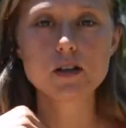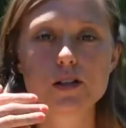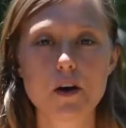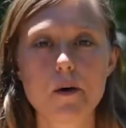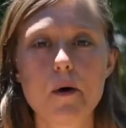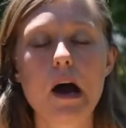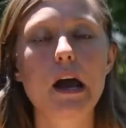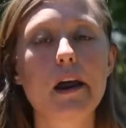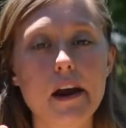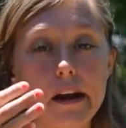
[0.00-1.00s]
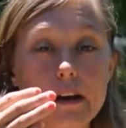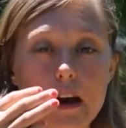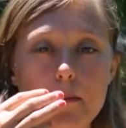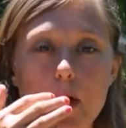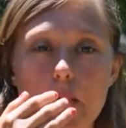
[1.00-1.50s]
so I had ended
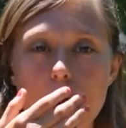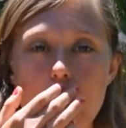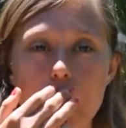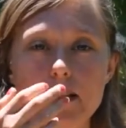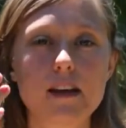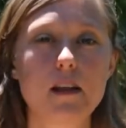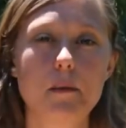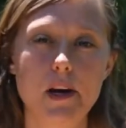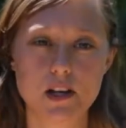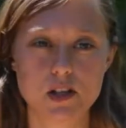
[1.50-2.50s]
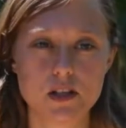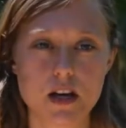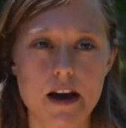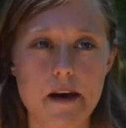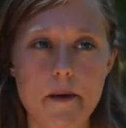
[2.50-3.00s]
up going on the elimination
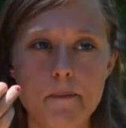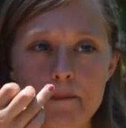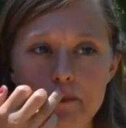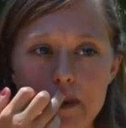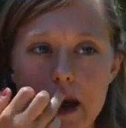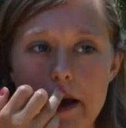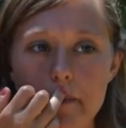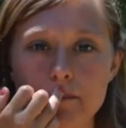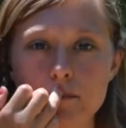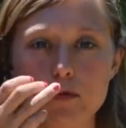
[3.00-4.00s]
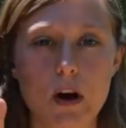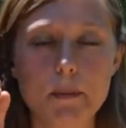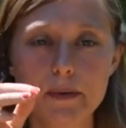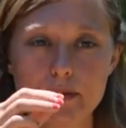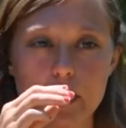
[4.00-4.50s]
diet right
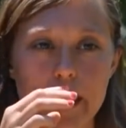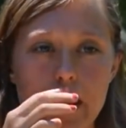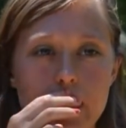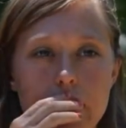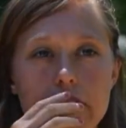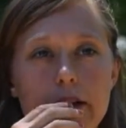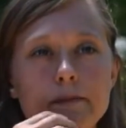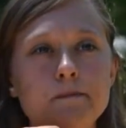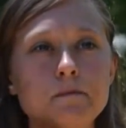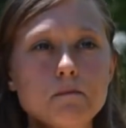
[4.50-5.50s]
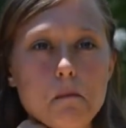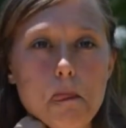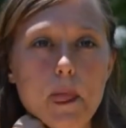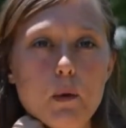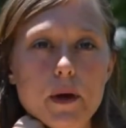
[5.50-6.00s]
before Candida,
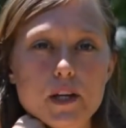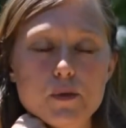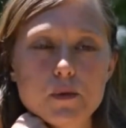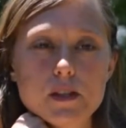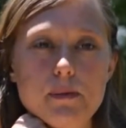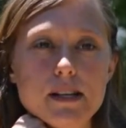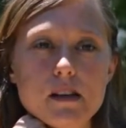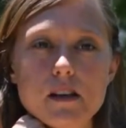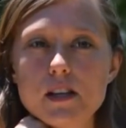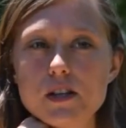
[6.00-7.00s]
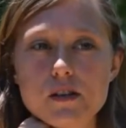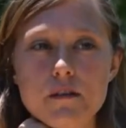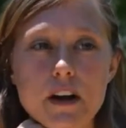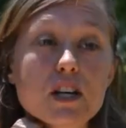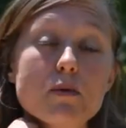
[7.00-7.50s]
which was basically just
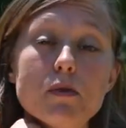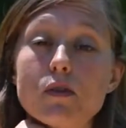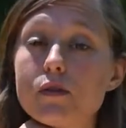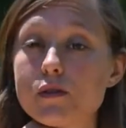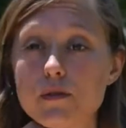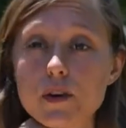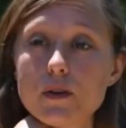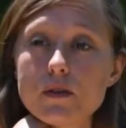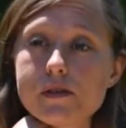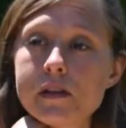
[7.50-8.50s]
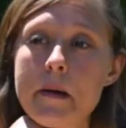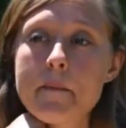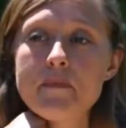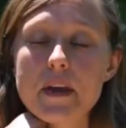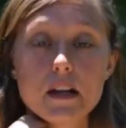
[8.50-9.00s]
vegetables, fruits,
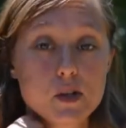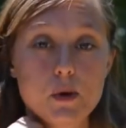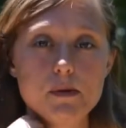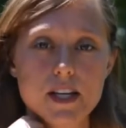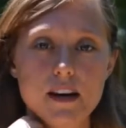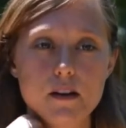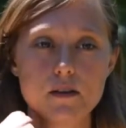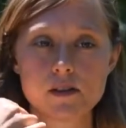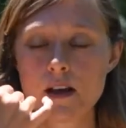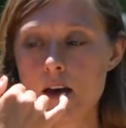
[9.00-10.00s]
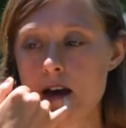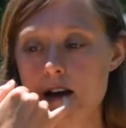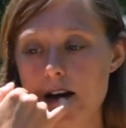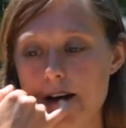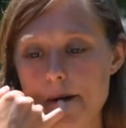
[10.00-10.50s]
and sweet potatoes.
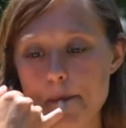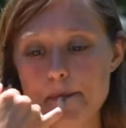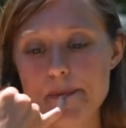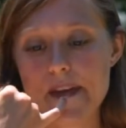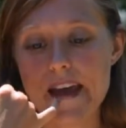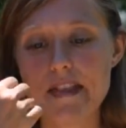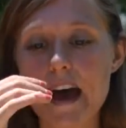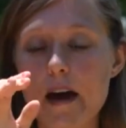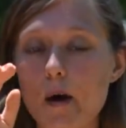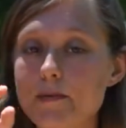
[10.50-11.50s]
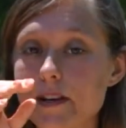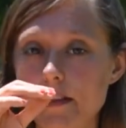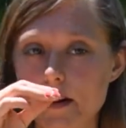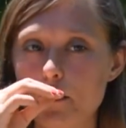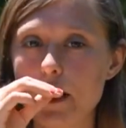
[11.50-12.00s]
And that helped a
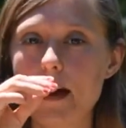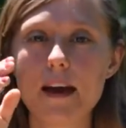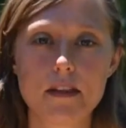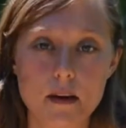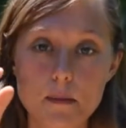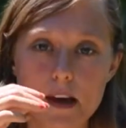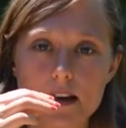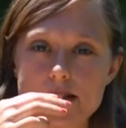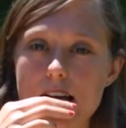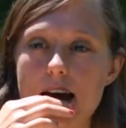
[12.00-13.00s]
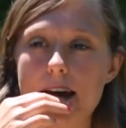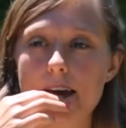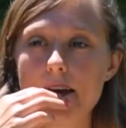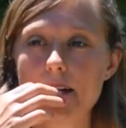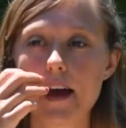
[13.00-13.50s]
little bit, I think, because
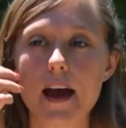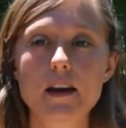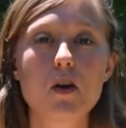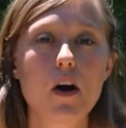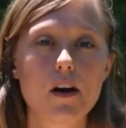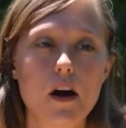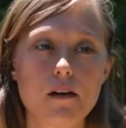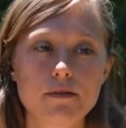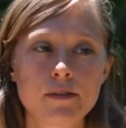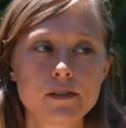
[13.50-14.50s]
I had gone off